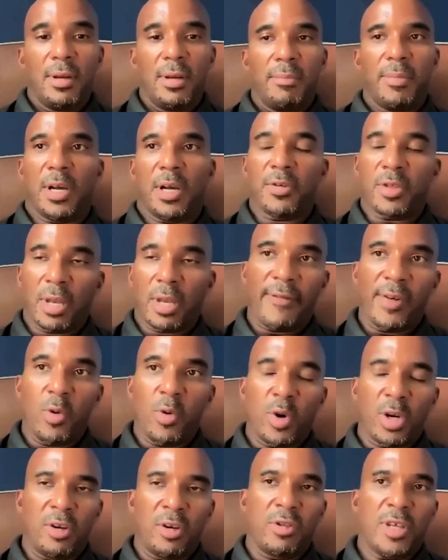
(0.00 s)
because a loving
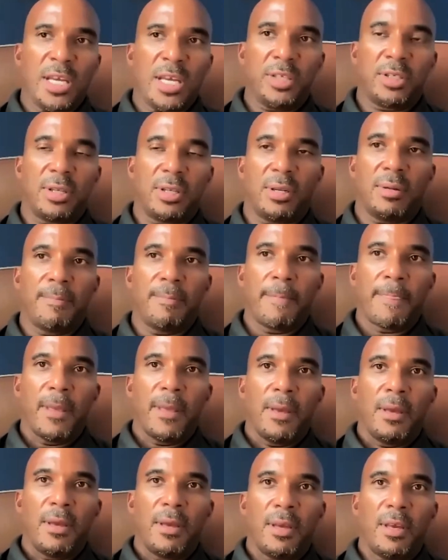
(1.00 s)
organization
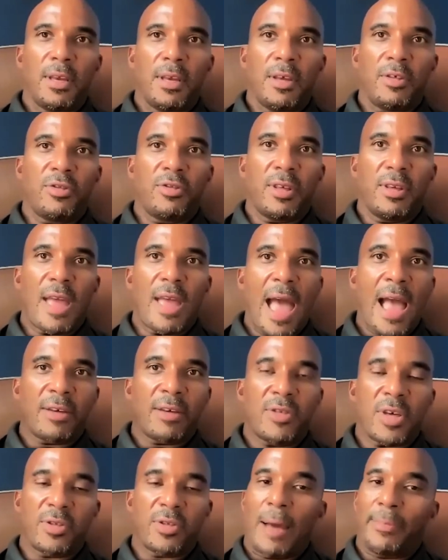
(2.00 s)
is
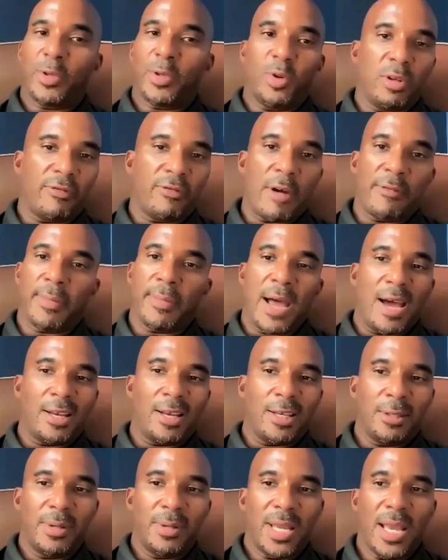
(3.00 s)
access and opportunity for everybody.